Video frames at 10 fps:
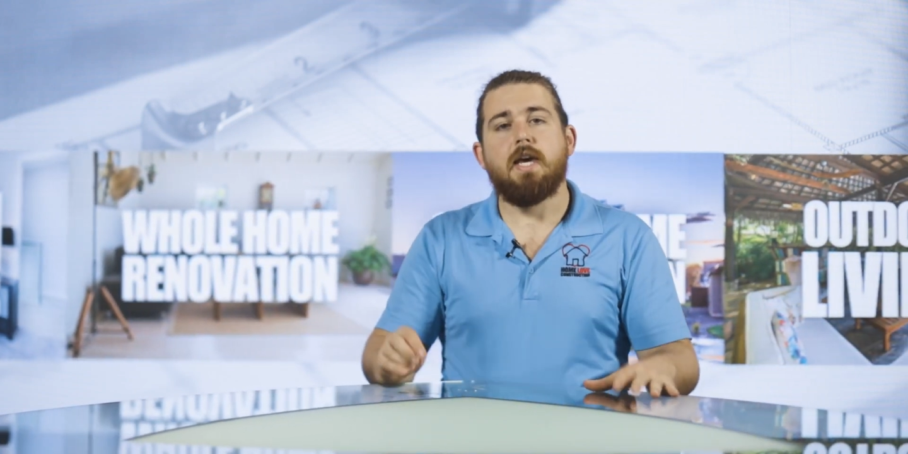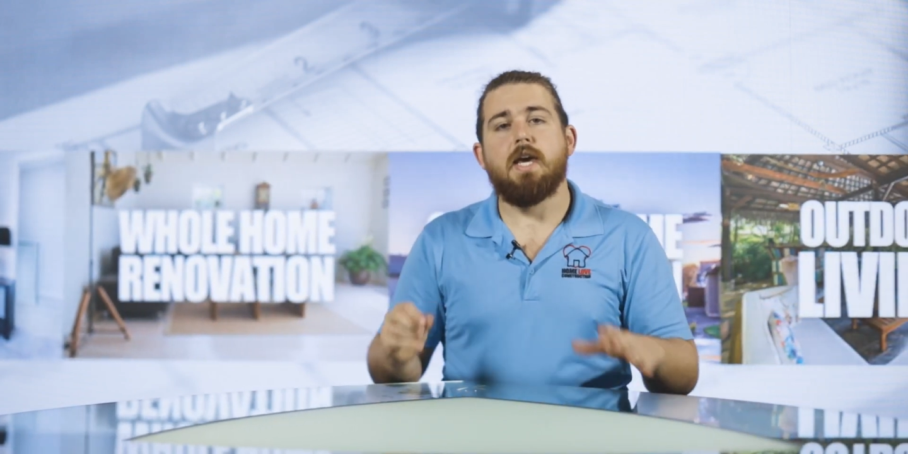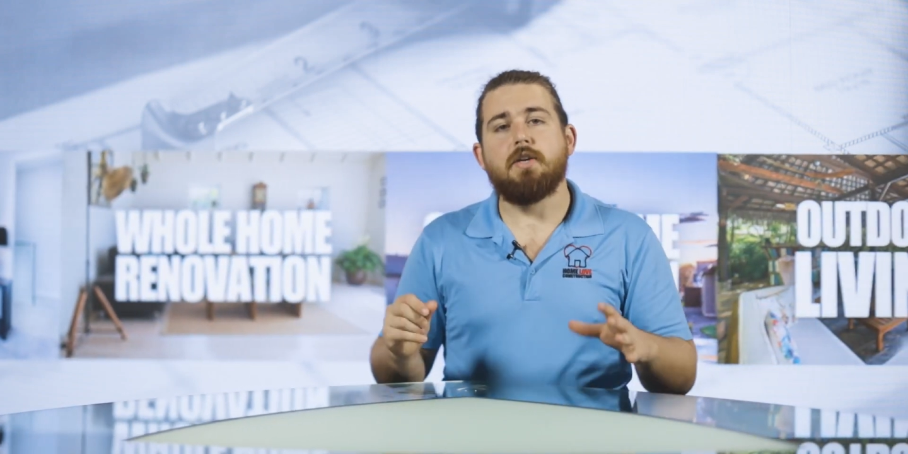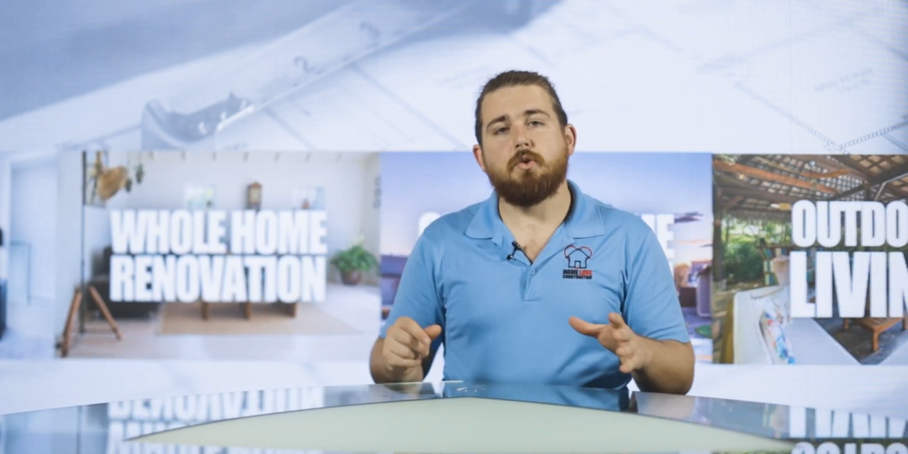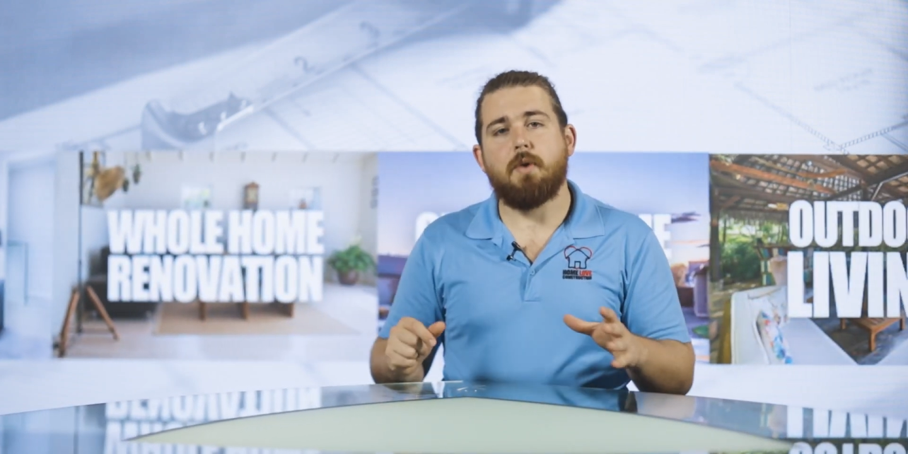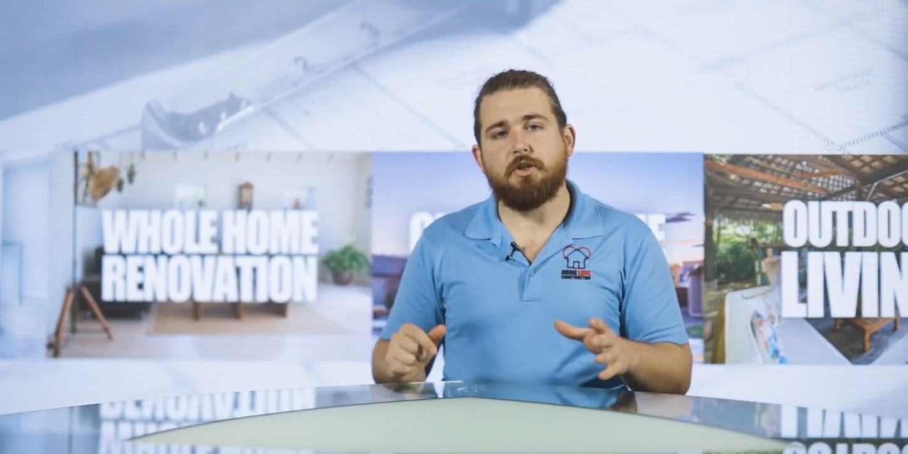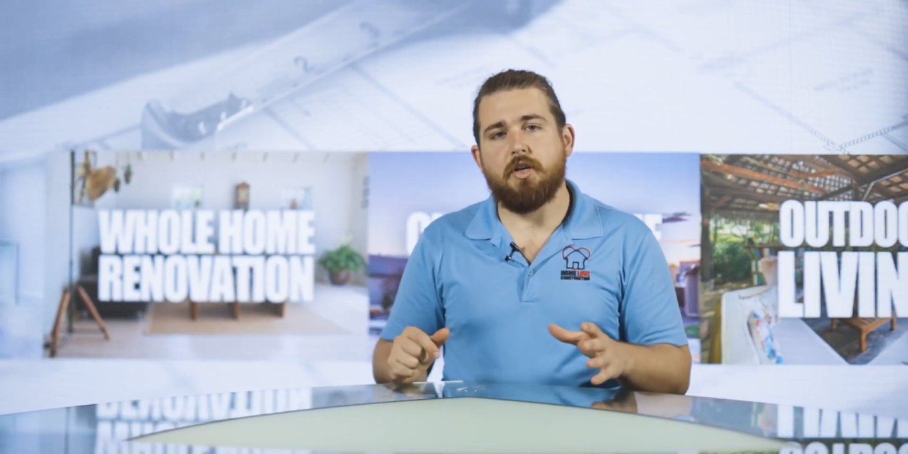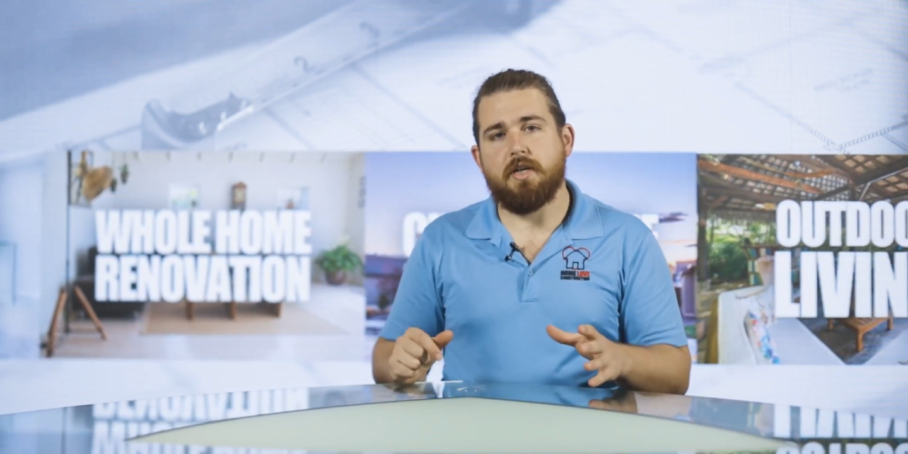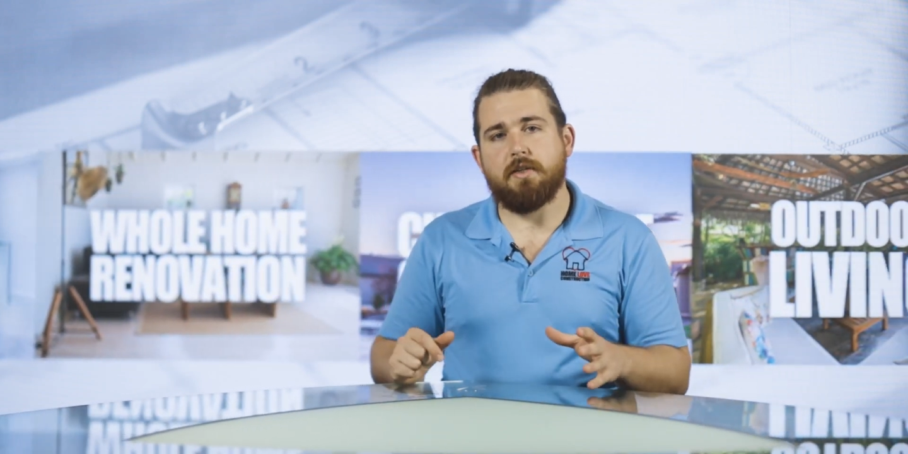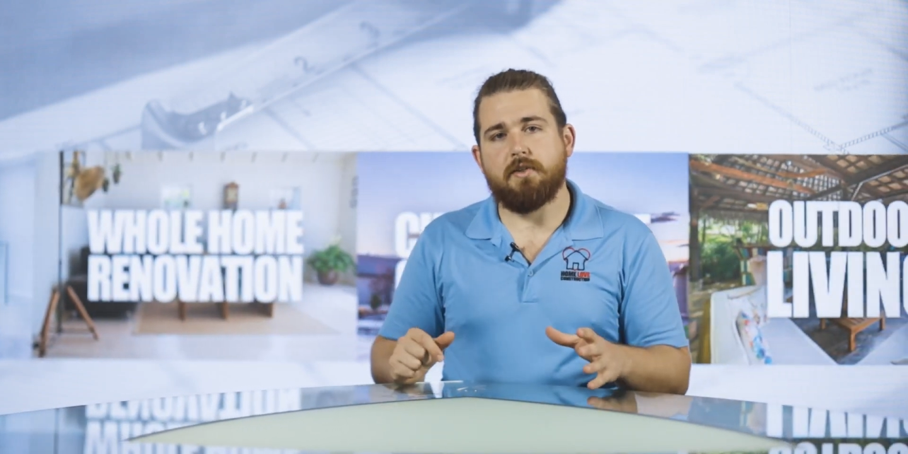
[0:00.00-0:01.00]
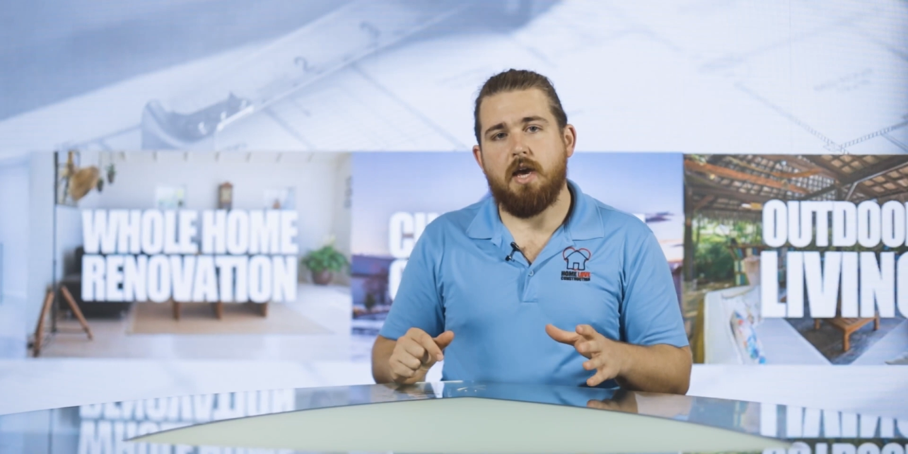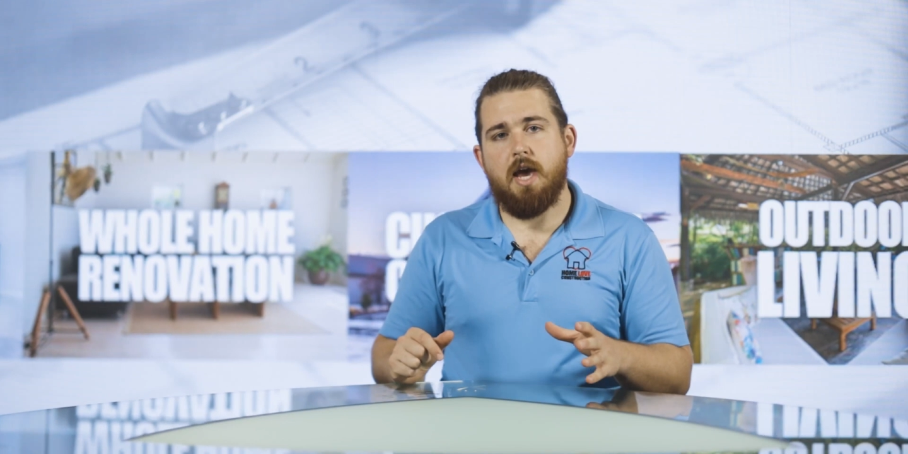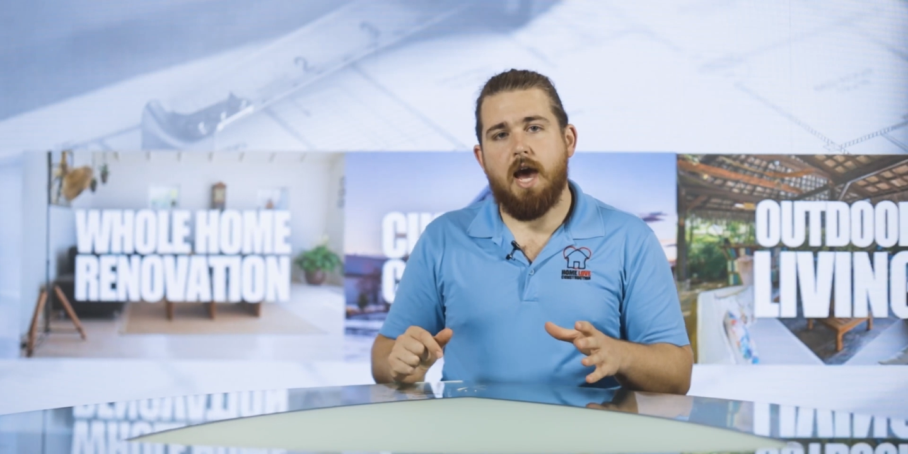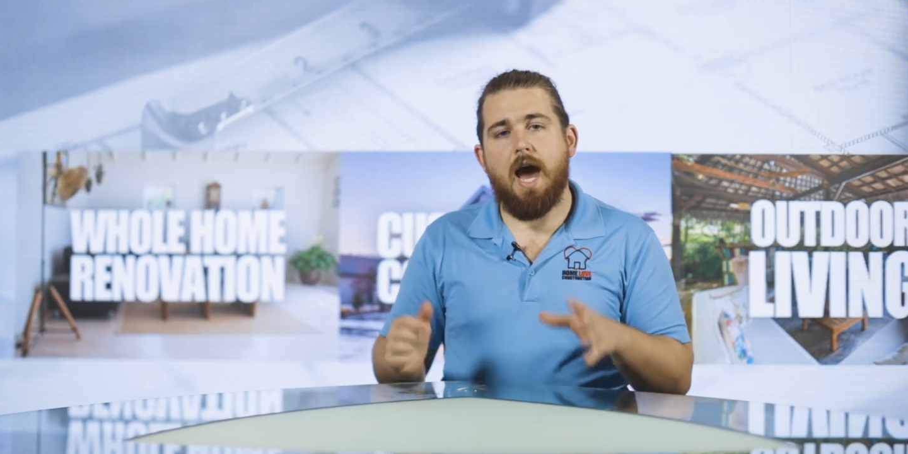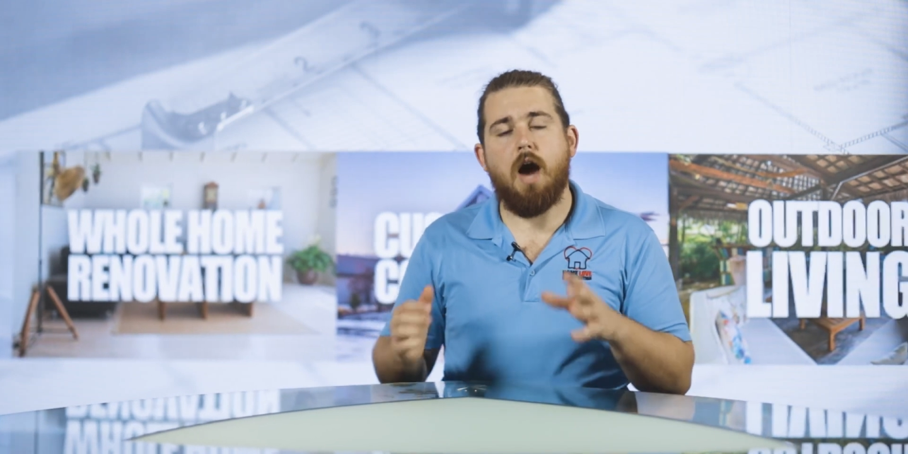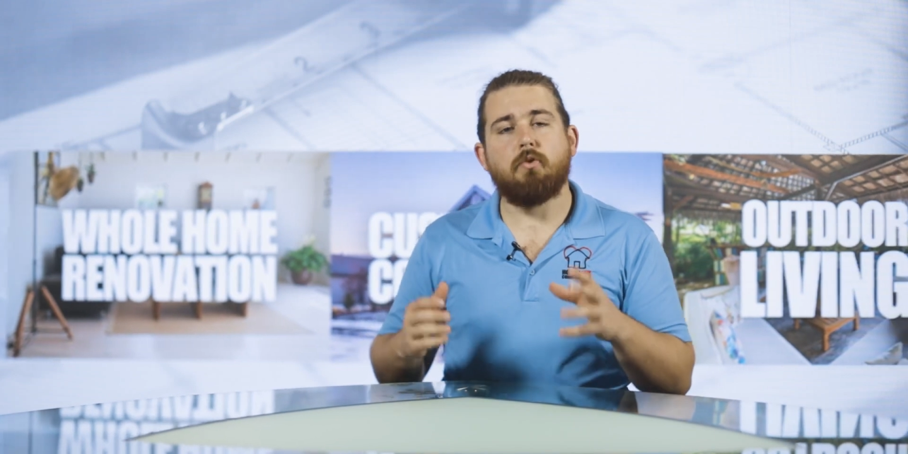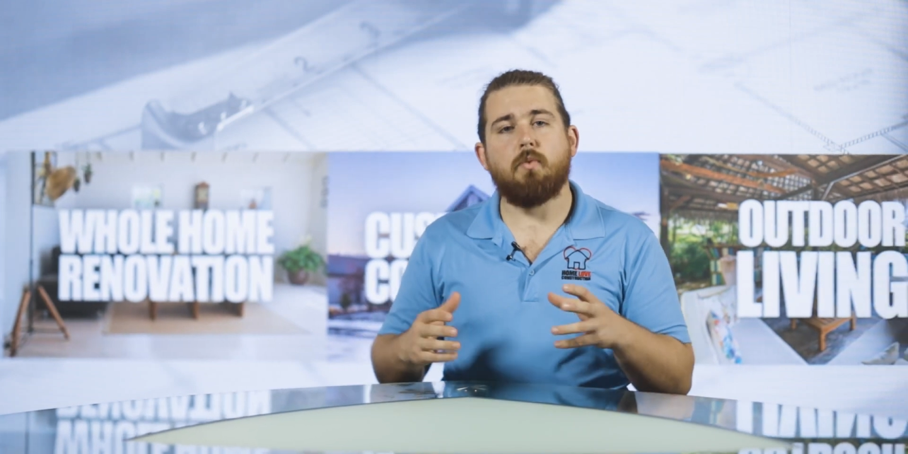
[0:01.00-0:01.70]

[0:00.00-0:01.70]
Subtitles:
His question is, how